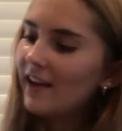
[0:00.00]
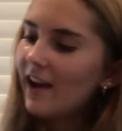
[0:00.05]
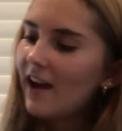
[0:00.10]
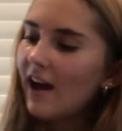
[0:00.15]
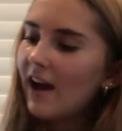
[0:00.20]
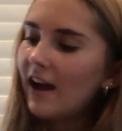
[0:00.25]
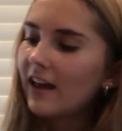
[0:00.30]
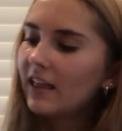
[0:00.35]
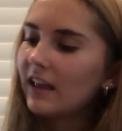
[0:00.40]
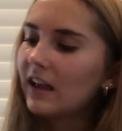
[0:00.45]

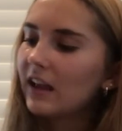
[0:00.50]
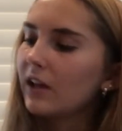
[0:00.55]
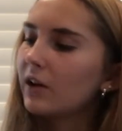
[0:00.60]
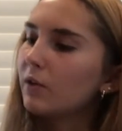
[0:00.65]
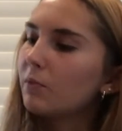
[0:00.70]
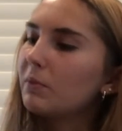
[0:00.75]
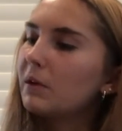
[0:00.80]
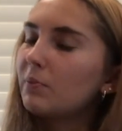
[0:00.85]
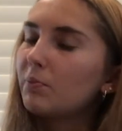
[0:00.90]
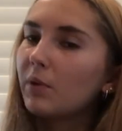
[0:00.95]
I think it'll
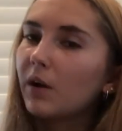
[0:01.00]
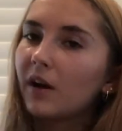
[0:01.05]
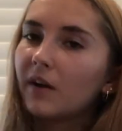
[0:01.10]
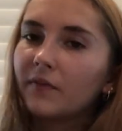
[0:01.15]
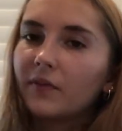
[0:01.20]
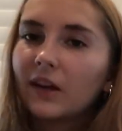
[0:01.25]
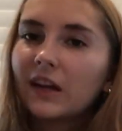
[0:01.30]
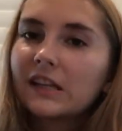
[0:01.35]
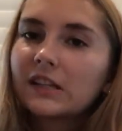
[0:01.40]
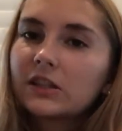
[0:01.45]
be
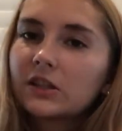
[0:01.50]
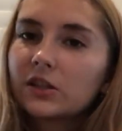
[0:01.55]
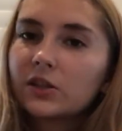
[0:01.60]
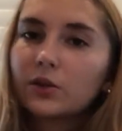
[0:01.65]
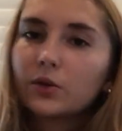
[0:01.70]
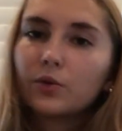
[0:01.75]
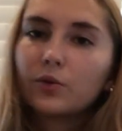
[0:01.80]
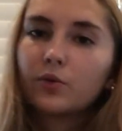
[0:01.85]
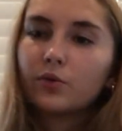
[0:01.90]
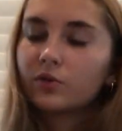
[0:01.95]
perfect
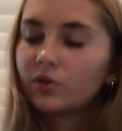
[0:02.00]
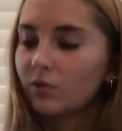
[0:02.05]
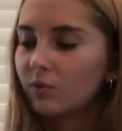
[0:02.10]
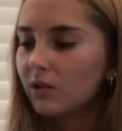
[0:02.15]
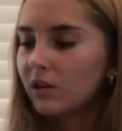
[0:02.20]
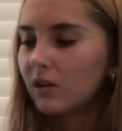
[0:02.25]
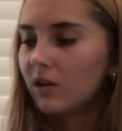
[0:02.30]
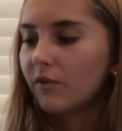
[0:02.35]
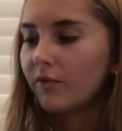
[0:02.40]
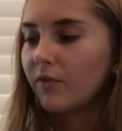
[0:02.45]
to do with
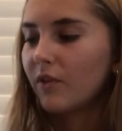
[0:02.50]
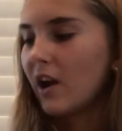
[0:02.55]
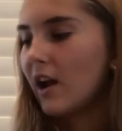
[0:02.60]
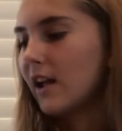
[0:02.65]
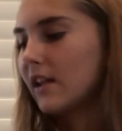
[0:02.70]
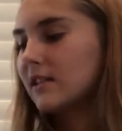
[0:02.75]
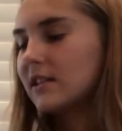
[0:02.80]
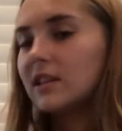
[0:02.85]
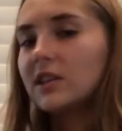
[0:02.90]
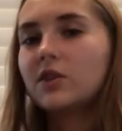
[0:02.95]
your
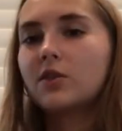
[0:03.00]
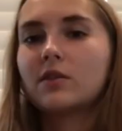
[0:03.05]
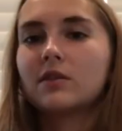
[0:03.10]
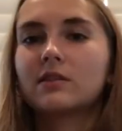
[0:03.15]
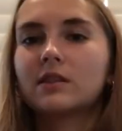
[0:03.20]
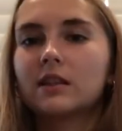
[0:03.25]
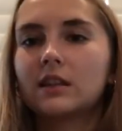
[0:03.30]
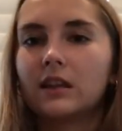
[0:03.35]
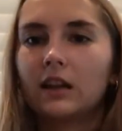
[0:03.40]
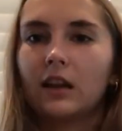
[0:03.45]
friends, and you can
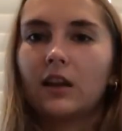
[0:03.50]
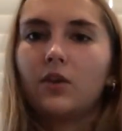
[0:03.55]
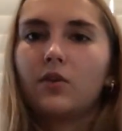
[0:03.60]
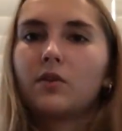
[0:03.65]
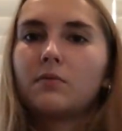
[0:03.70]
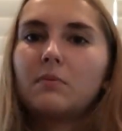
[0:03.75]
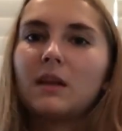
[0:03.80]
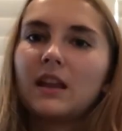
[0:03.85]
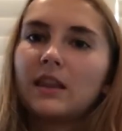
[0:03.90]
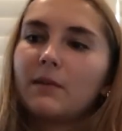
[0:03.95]
see you can
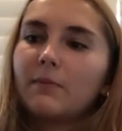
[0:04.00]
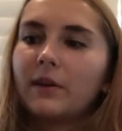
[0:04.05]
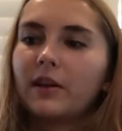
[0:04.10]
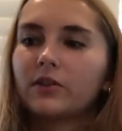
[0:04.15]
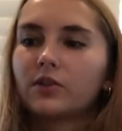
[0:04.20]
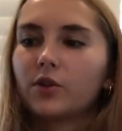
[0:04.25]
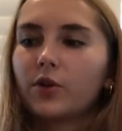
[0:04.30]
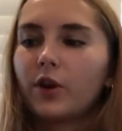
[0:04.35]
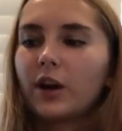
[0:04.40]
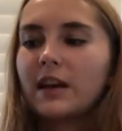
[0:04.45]
make them as
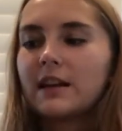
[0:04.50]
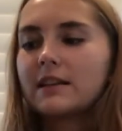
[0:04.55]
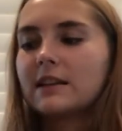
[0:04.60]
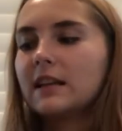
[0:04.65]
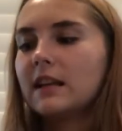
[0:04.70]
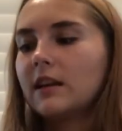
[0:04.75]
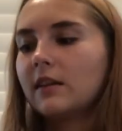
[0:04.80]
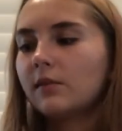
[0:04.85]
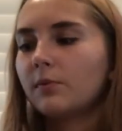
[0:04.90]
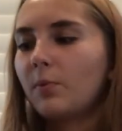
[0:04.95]
crazy
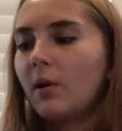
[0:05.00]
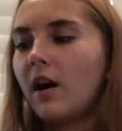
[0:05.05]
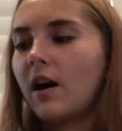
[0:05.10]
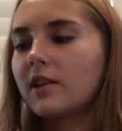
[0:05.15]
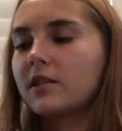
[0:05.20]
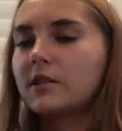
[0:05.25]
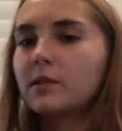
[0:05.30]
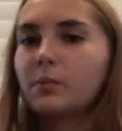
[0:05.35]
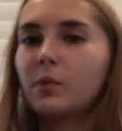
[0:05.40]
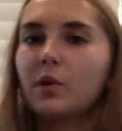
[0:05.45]
as
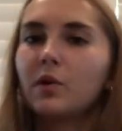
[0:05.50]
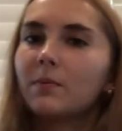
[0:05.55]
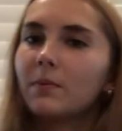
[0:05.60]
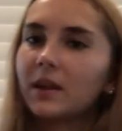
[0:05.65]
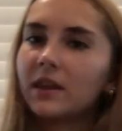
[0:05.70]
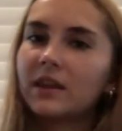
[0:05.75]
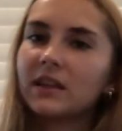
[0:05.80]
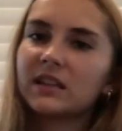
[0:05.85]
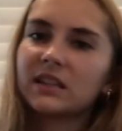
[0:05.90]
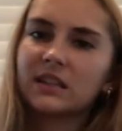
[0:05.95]
possible, but
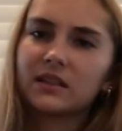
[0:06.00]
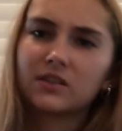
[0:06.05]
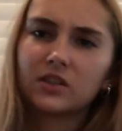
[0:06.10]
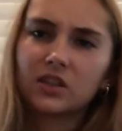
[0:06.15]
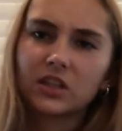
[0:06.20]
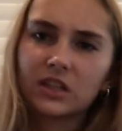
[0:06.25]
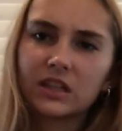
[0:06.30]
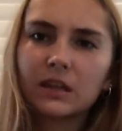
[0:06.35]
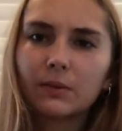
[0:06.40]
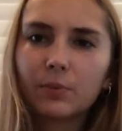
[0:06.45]
this is
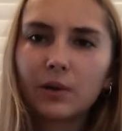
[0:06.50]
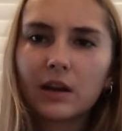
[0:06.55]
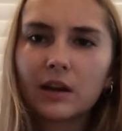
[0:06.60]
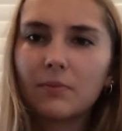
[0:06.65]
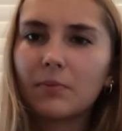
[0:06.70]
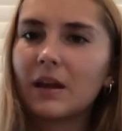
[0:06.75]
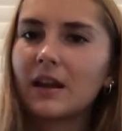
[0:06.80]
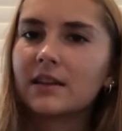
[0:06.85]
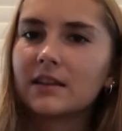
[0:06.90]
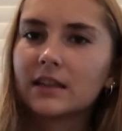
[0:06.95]
just a pretty
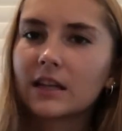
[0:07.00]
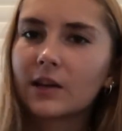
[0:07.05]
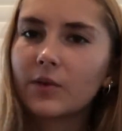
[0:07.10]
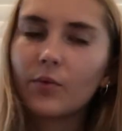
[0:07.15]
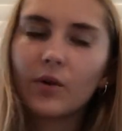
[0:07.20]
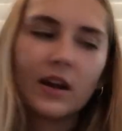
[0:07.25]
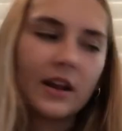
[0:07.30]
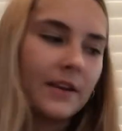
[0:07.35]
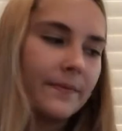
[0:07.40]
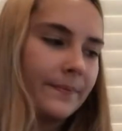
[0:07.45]
basic
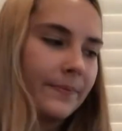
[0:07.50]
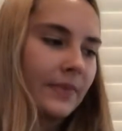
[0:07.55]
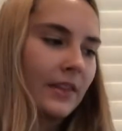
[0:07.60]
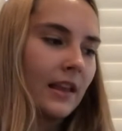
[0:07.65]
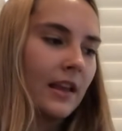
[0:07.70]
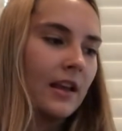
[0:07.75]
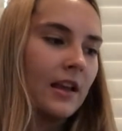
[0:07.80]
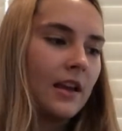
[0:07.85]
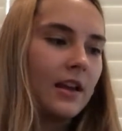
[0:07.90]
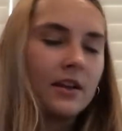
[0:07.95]
one.
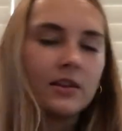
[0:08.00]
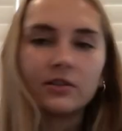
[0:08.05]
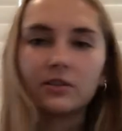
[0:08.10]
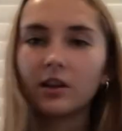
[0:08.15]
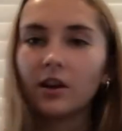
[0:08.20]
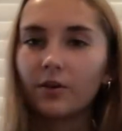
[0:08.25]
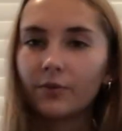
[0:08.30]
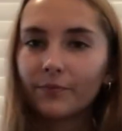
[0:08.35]
So